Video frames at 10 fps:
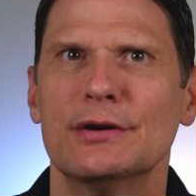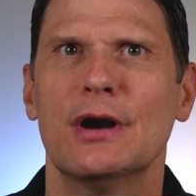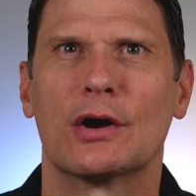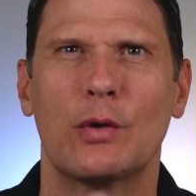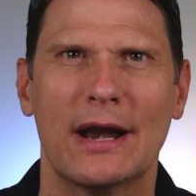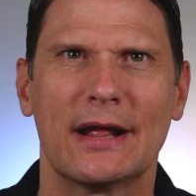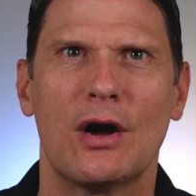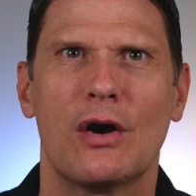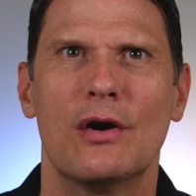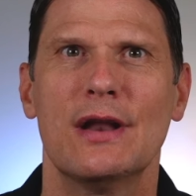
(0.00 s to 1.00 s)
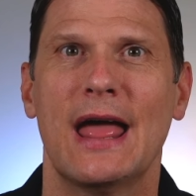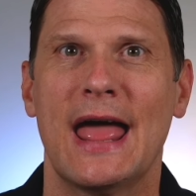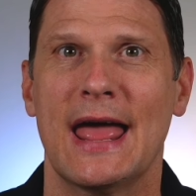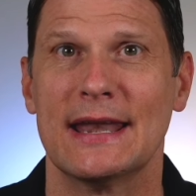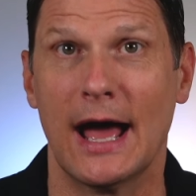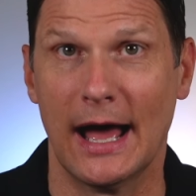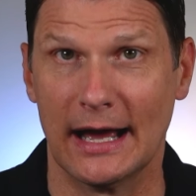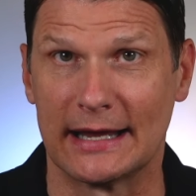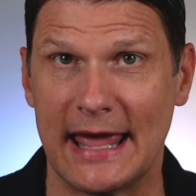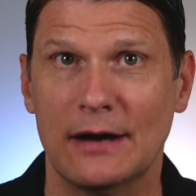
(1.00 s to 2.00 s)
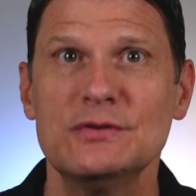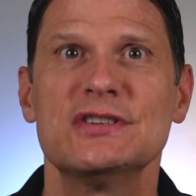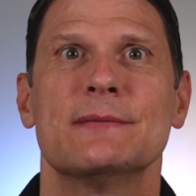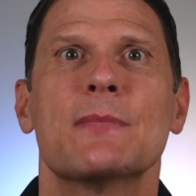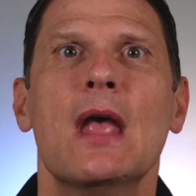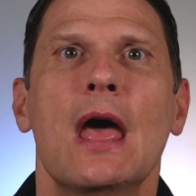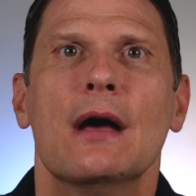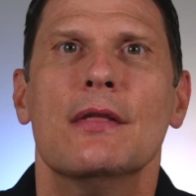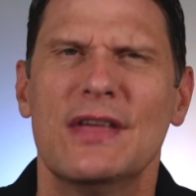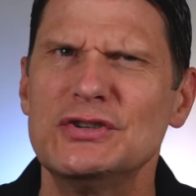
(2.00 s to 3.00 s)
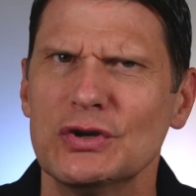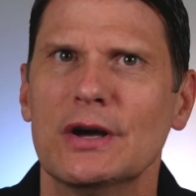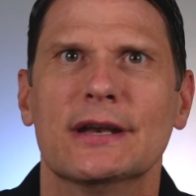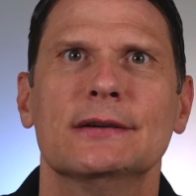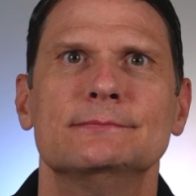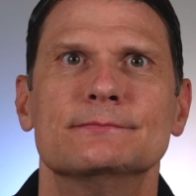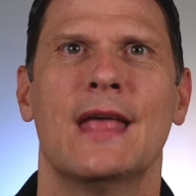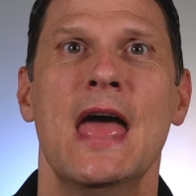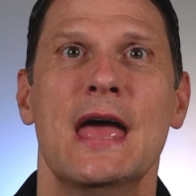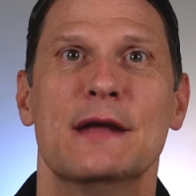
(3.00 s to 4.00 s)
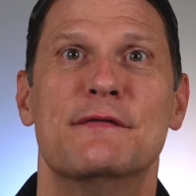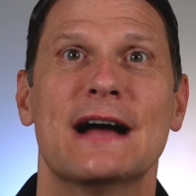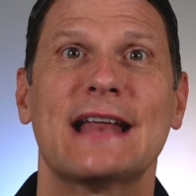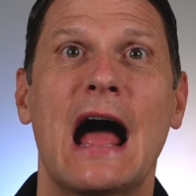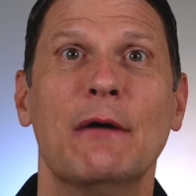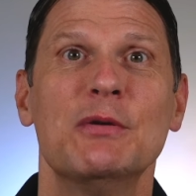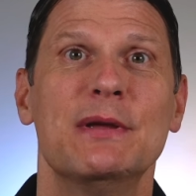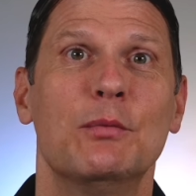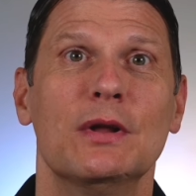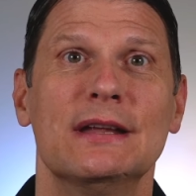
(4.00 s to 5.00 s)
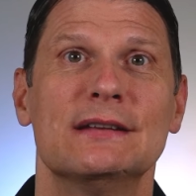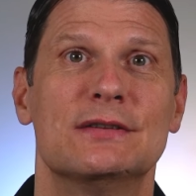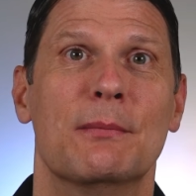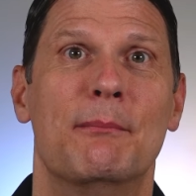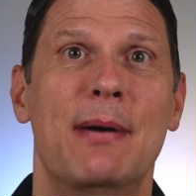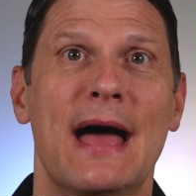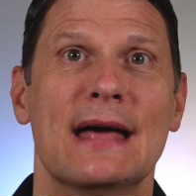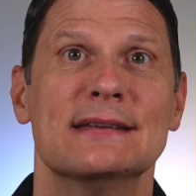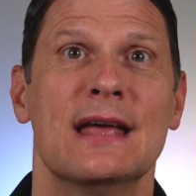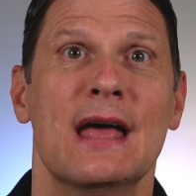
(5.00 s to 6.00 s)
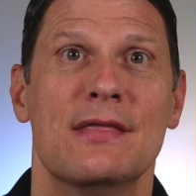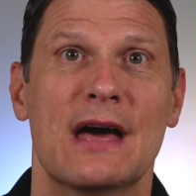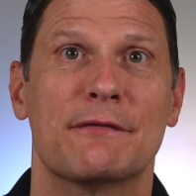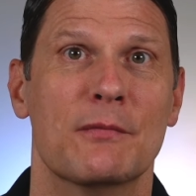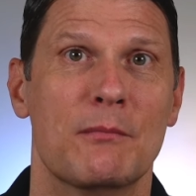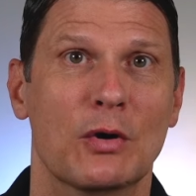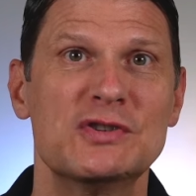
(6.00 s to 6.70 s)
a credit card an account, they should. In fact, I would be willing to bet that for most